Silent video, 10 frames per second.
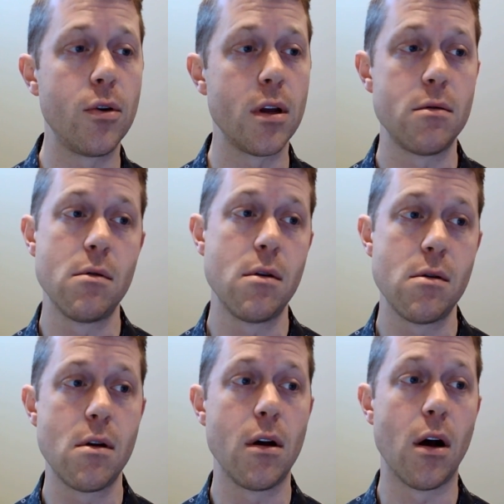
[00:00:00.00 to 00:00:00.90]
can,
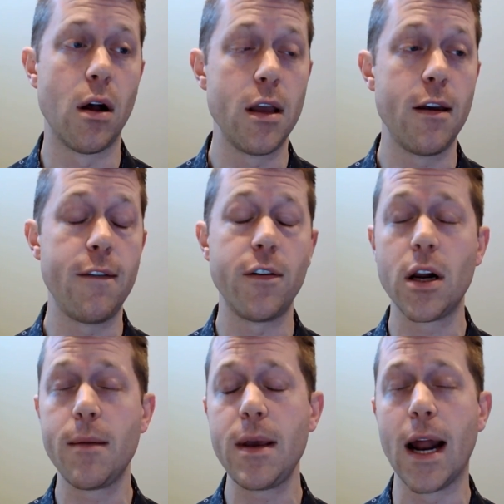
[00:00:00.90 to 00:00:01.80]
if you're
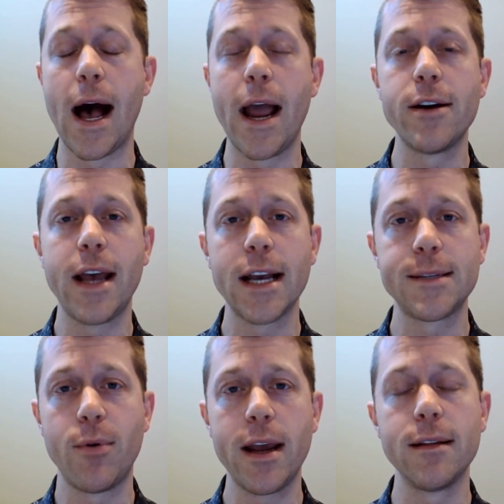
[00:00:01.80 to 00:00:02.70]
going to be in a higher tax
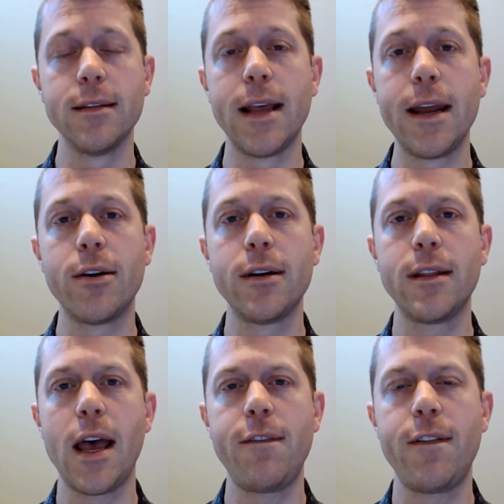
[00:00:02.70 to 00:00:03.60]
bracket later in
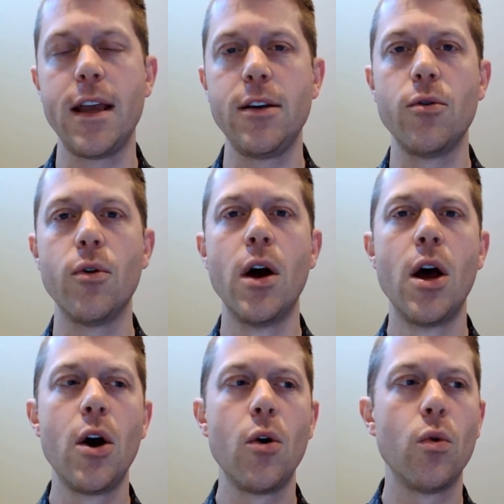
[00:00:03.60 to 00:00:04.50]
life and you
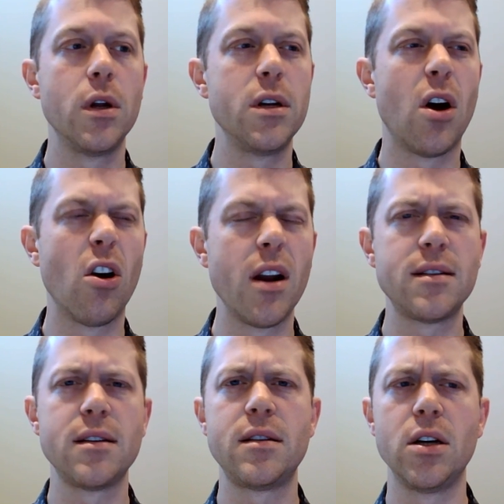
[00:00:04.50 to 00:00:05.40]
aren't
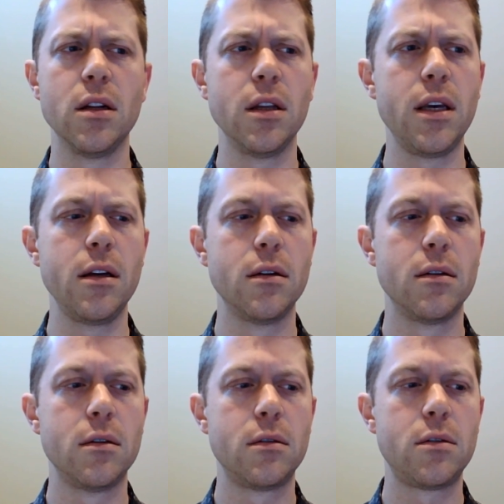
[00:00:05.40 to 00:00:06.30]
necessarily
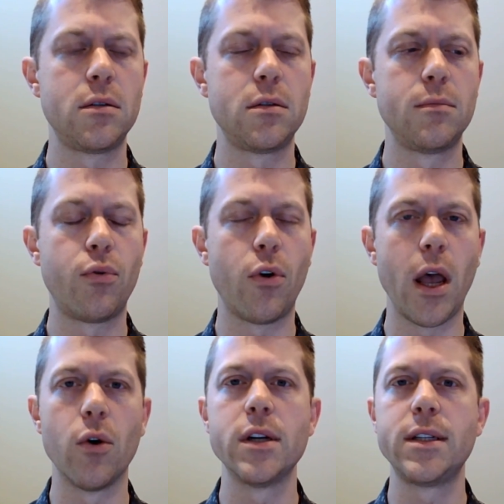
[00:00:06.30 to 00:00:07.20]

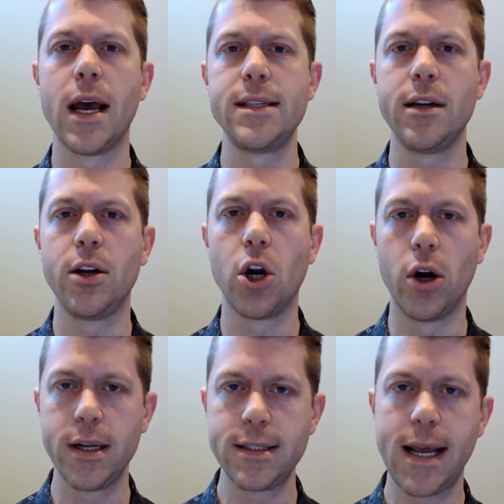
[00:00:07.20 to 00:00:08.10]
prioritizing
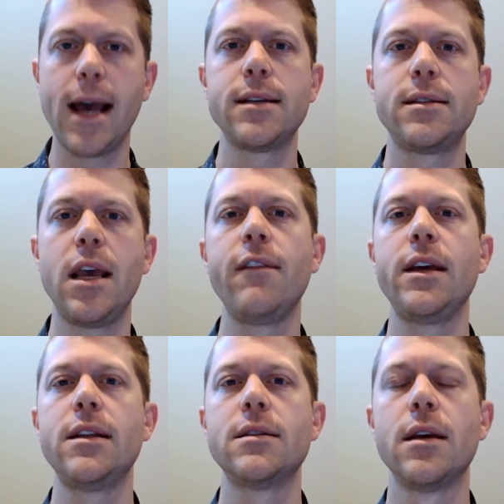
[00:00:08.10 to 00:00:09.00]
current tax
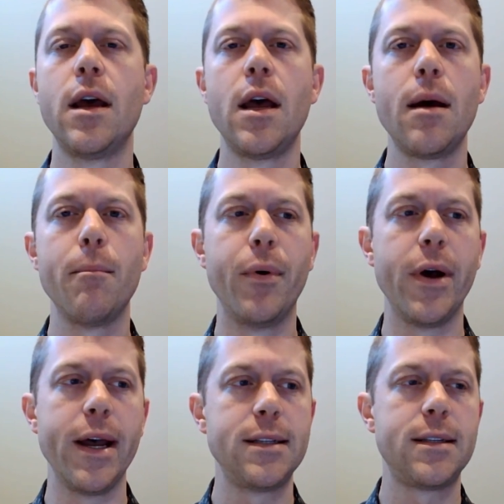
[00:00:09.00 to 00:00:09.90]
savings,
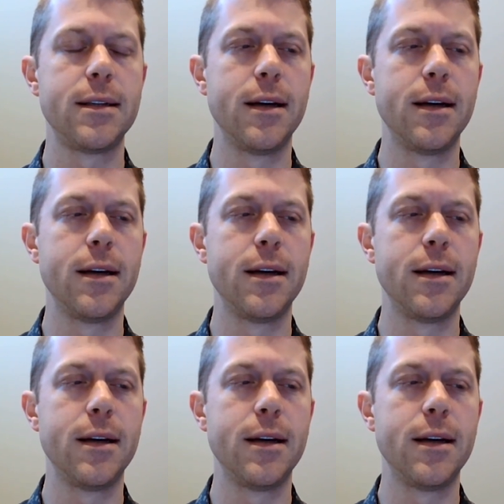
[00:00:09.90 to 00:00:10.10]
but